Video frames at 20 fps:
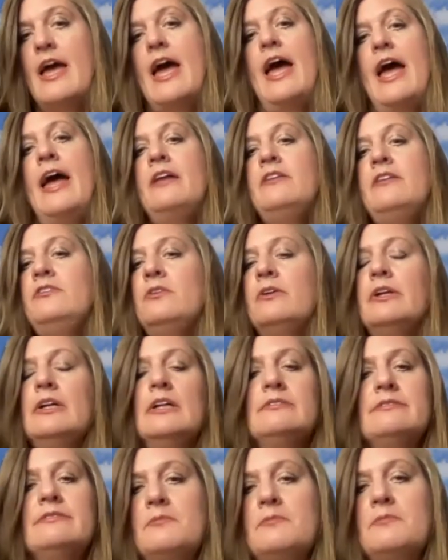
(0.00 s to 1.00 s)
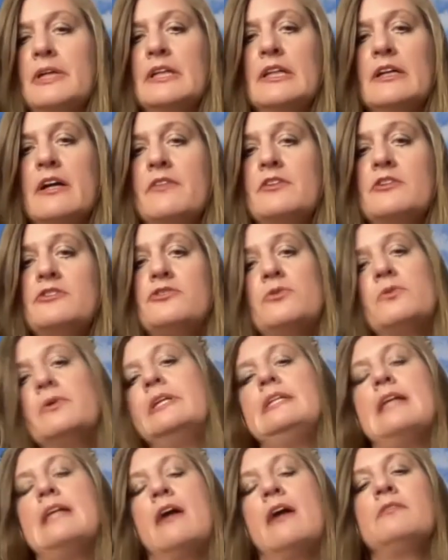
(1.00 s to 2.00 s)
And you can simply click on the
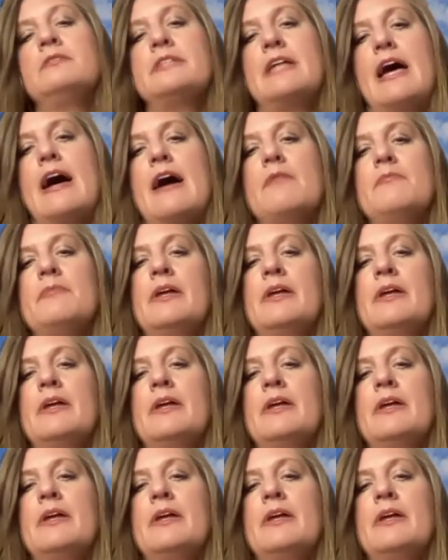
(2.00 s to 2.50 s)
Join Now tab,